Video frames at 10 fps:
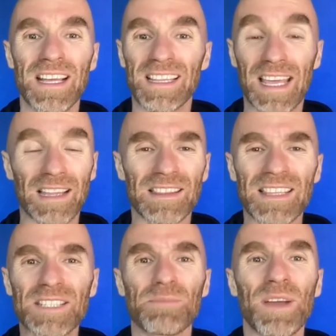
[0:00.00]
like,
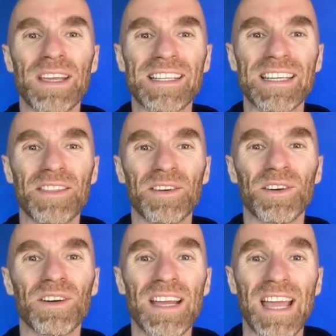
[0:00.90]
let's bring it
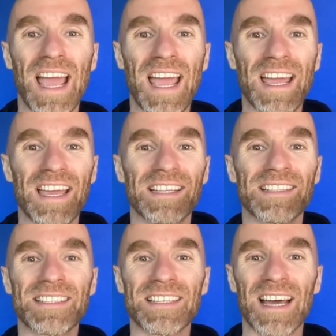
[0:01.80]
together
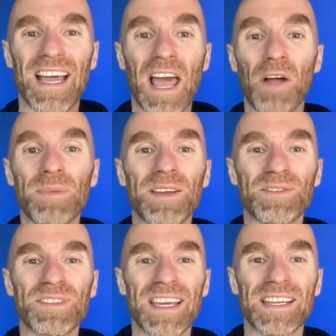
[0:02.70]
and help me
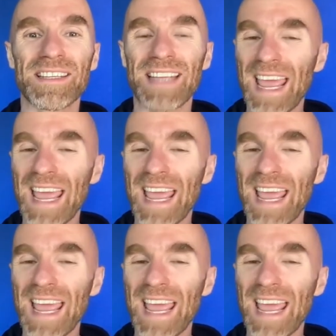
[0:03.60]
understand,